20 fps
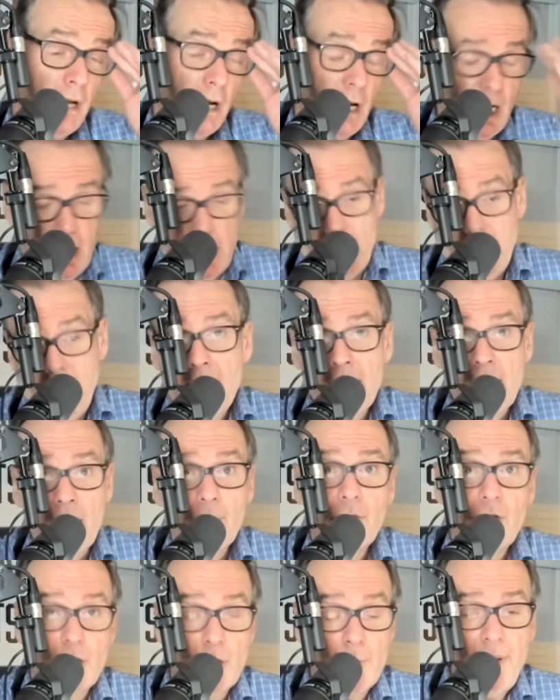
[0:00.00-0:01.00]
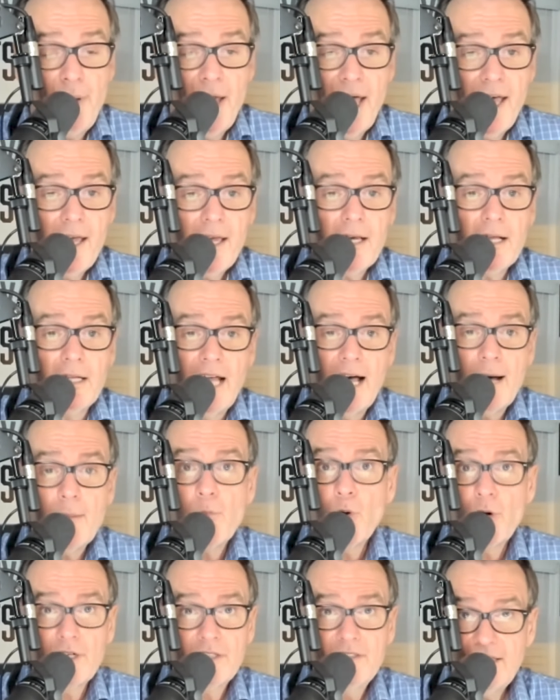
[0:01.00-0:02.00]
I'm going to pay a lot
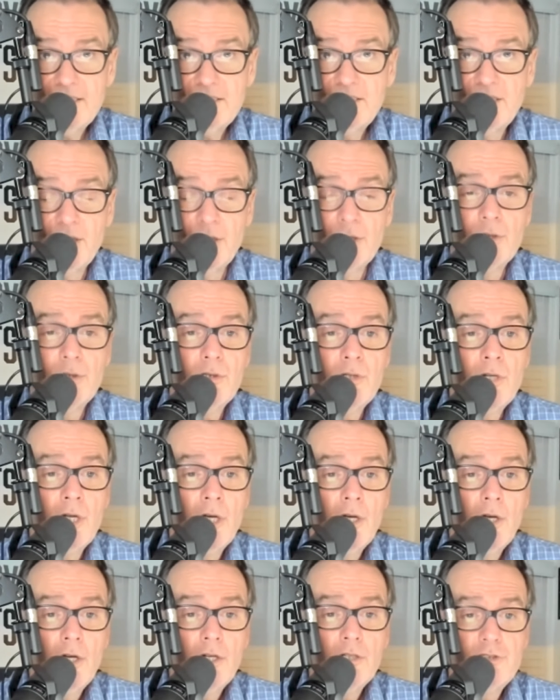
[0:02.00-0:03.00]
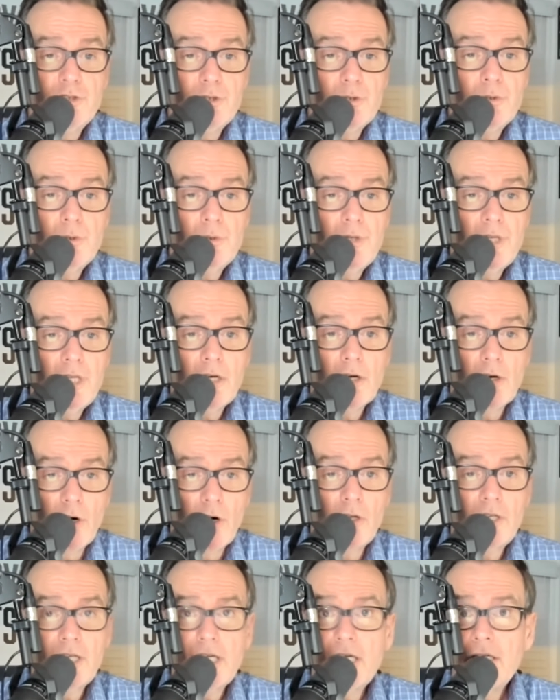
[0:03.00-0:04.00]
more attention to the
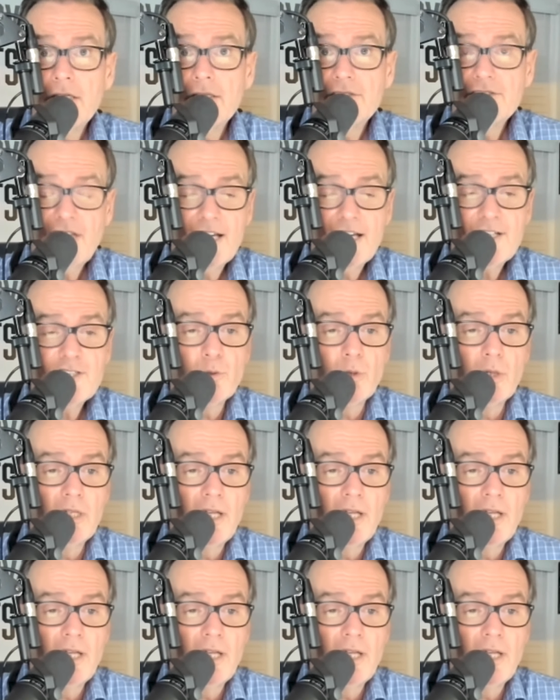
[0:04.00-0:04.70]
early schedule.